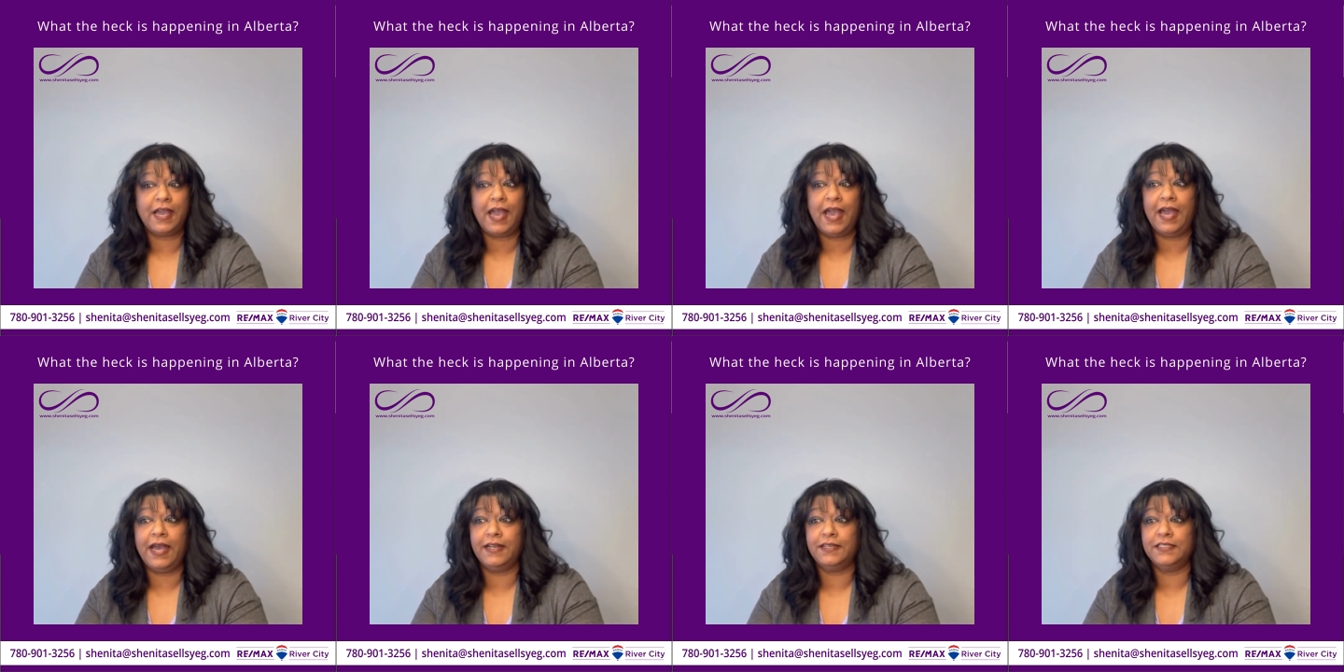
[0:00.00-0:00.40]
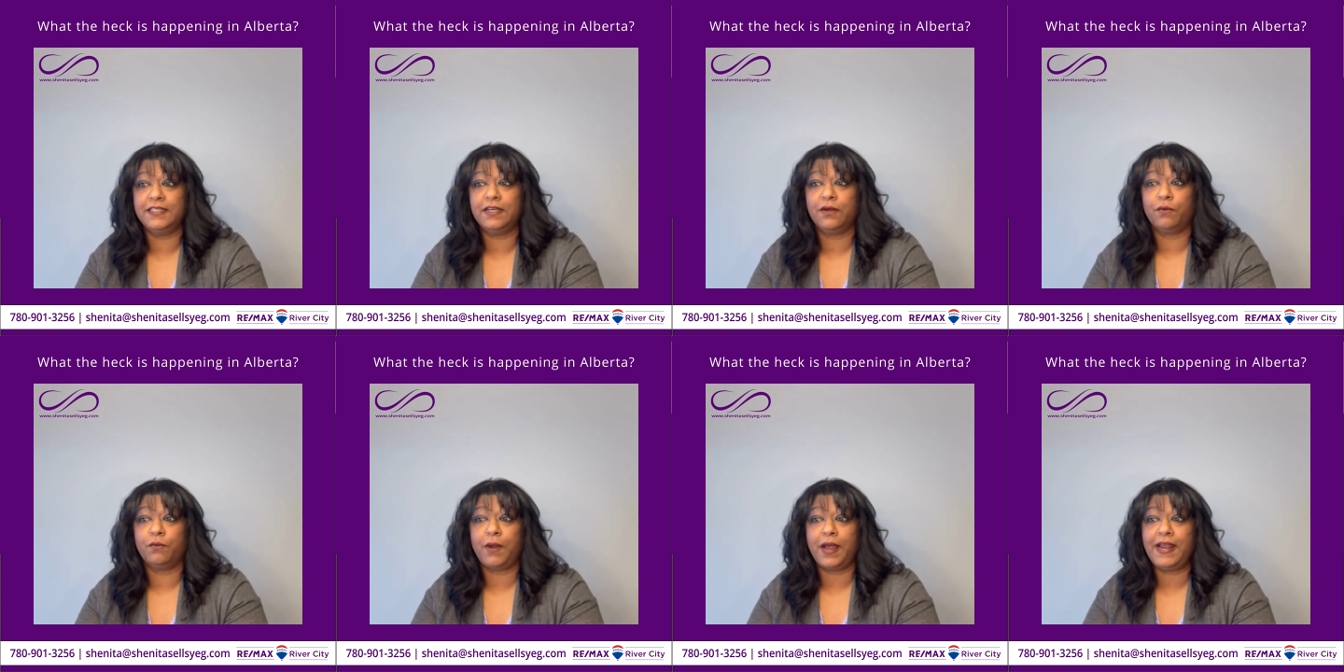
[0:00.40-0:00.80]

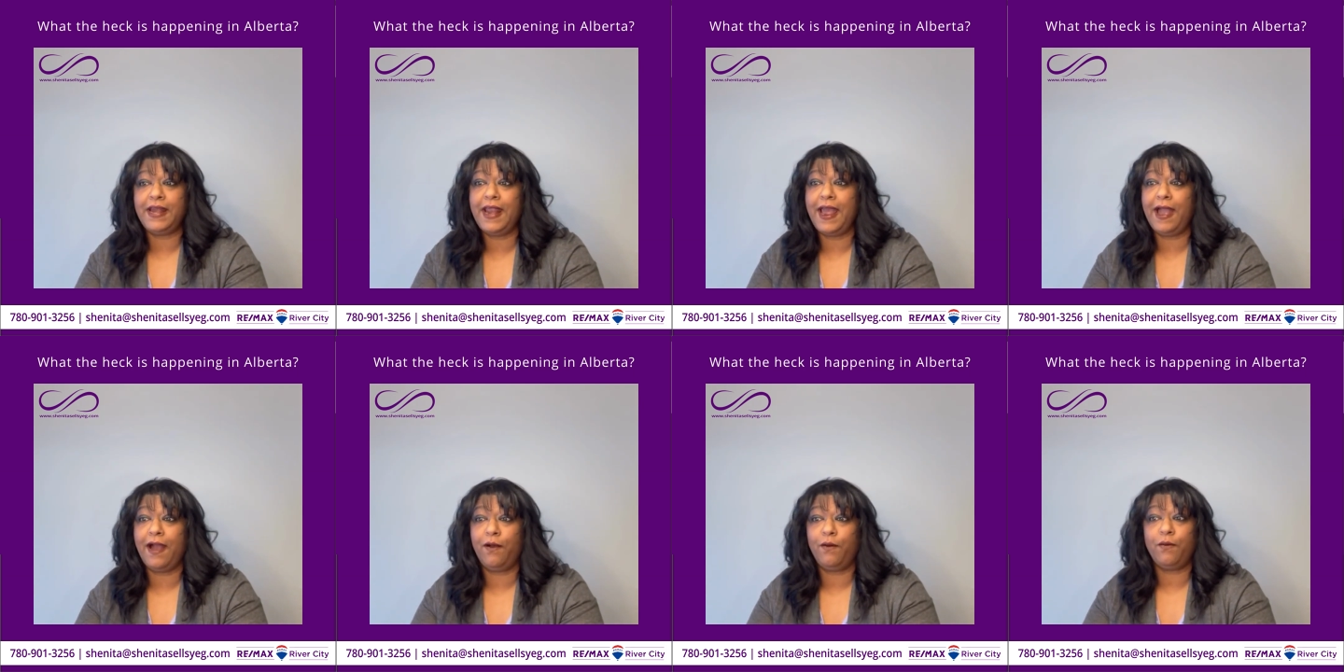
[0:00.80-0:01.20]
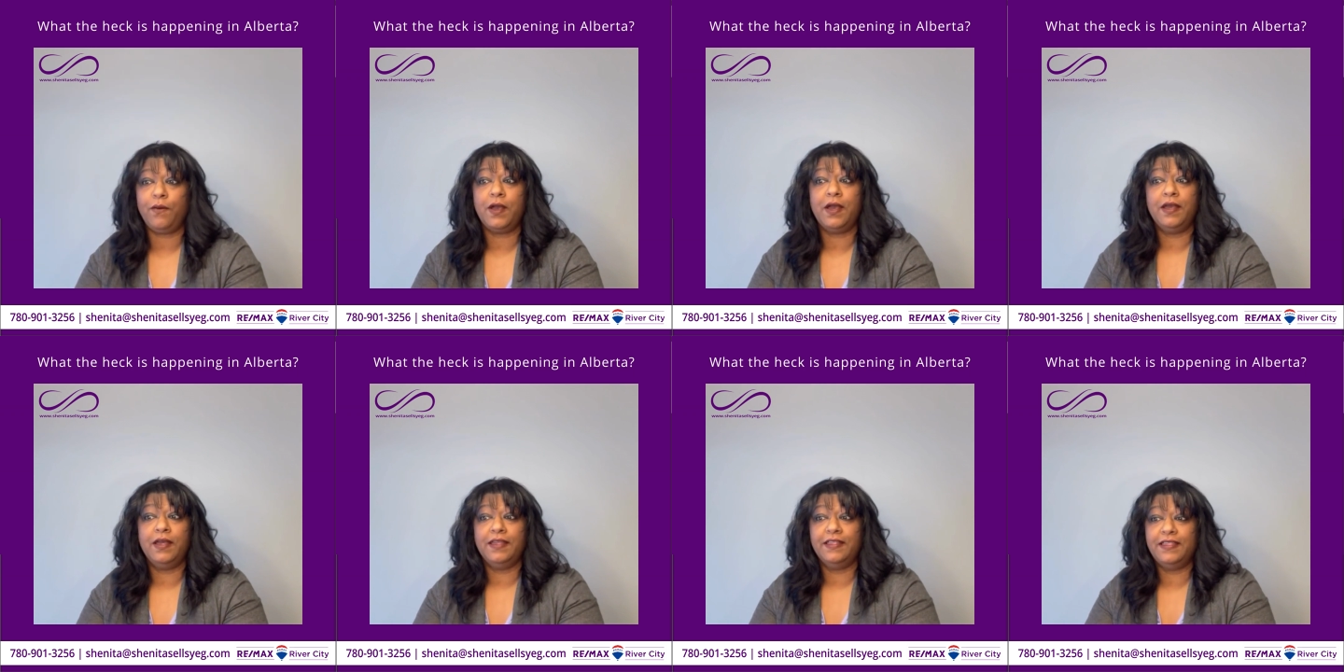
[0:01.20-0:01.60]
And right
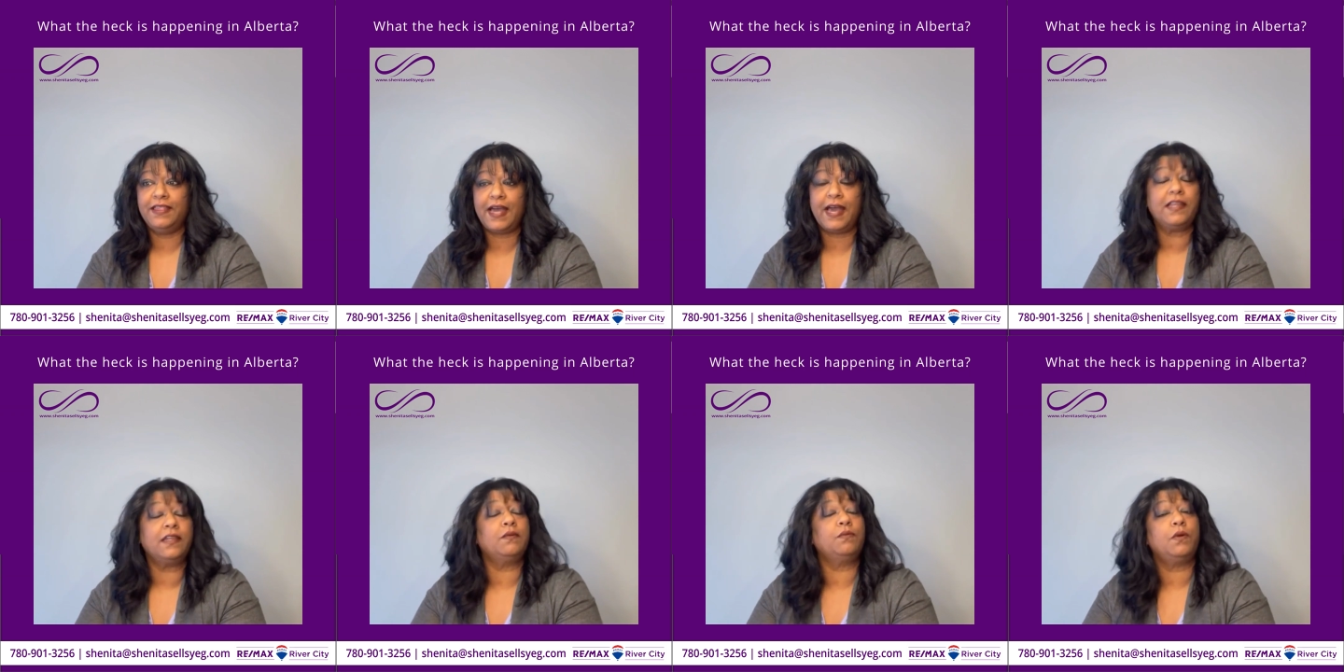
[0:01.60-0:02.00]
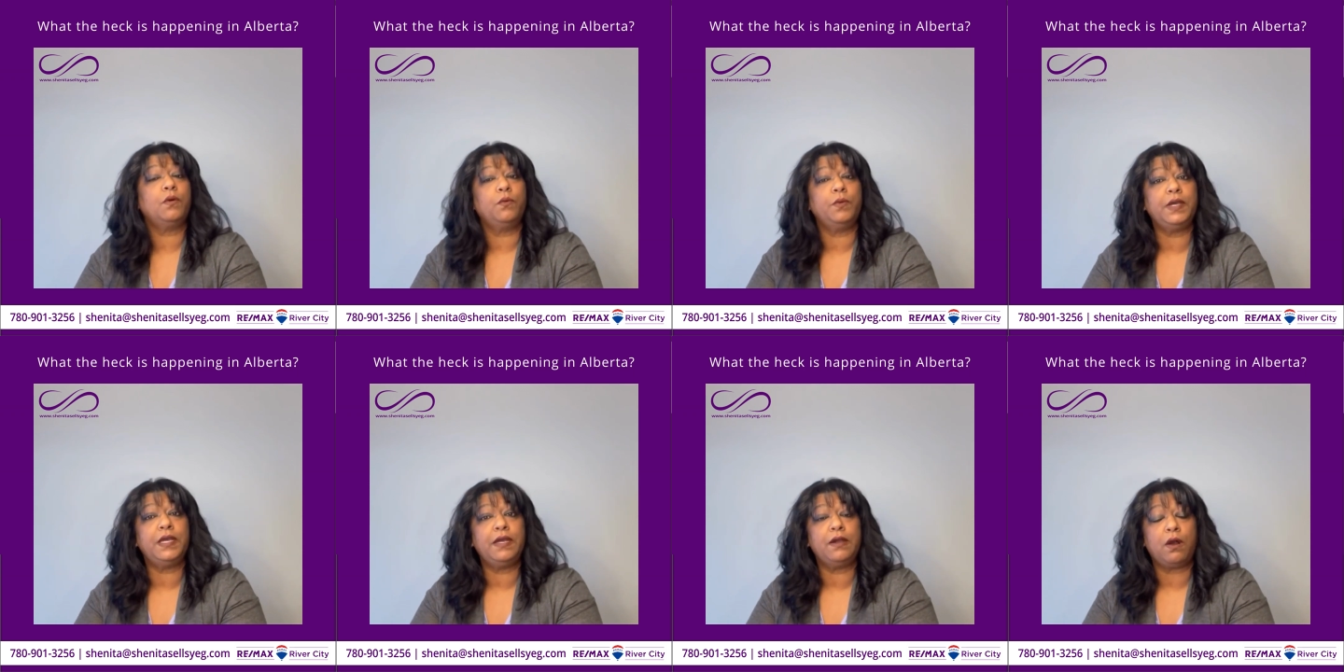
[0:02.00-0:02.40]
now, that's what
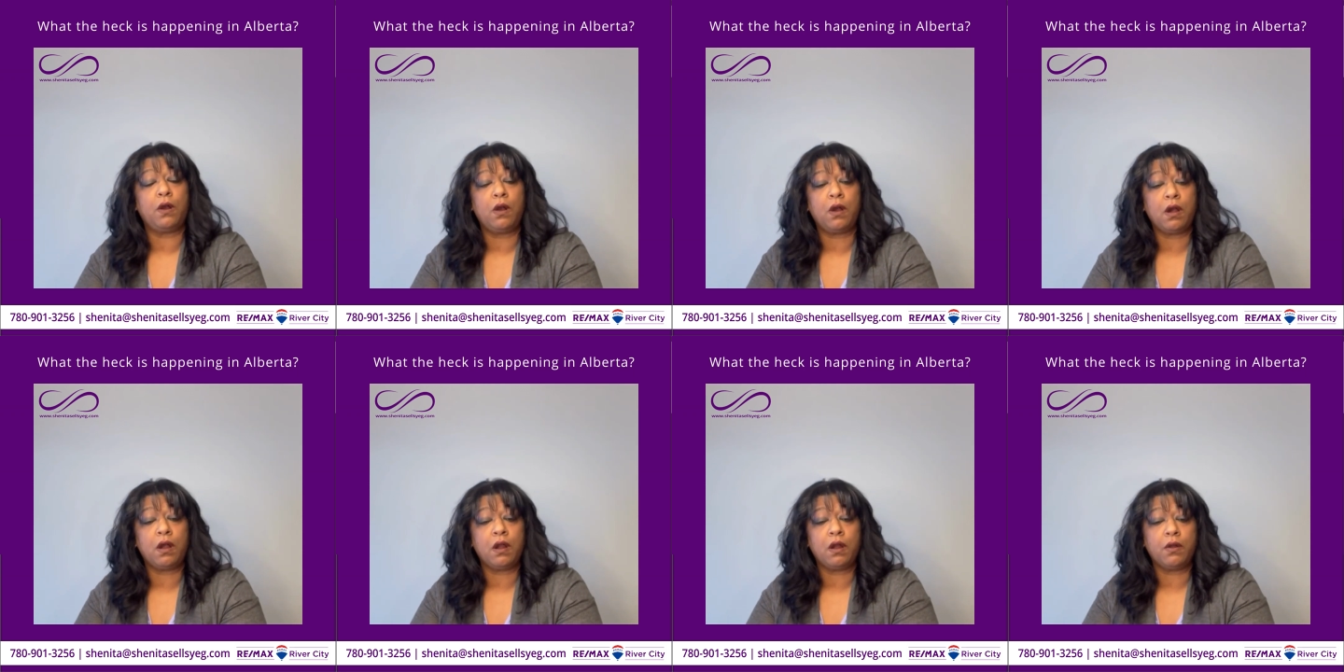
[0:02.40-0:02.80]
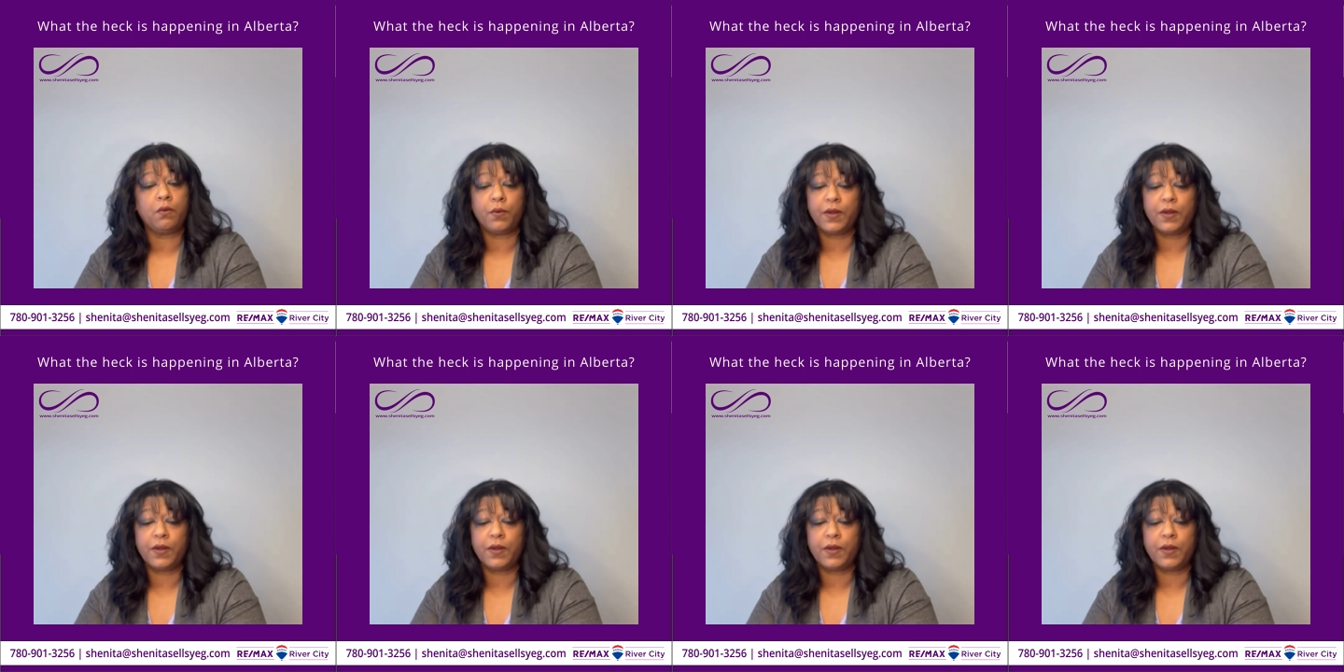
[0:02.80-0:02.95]
we are.